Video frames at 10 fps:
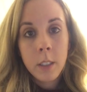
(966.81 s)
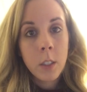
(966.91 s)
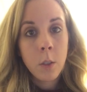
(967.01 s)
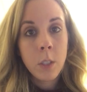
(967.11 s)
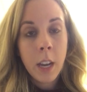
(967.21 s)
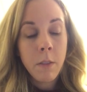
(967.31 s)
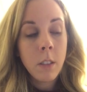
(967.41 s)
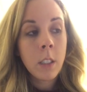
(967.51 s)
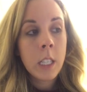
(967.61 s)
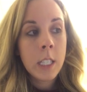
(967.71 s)
So
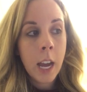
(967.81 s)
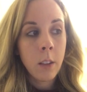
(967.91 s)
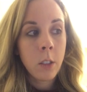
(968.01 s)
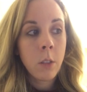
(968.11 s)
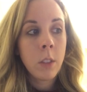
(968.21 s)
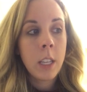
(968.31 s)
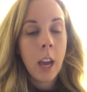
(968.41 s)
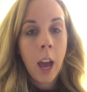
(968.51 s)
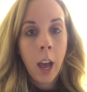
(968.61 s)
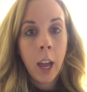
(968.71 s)
definitely download
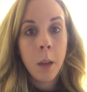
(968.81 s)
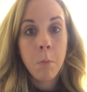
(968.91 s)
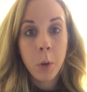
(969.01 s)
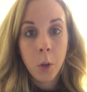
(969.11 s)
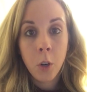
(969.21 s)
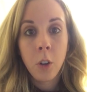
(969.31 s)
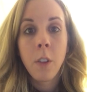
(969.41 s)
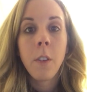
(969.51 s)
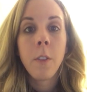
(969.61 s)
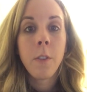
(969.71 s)
the
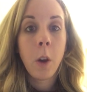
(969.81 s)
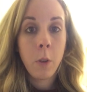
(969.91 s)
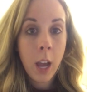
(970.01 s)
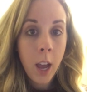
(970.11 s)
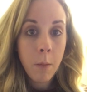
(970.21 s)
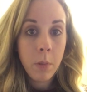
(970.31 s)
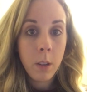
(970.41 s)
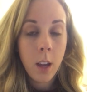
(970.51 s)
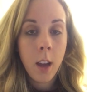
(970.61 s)
iBurn phone app.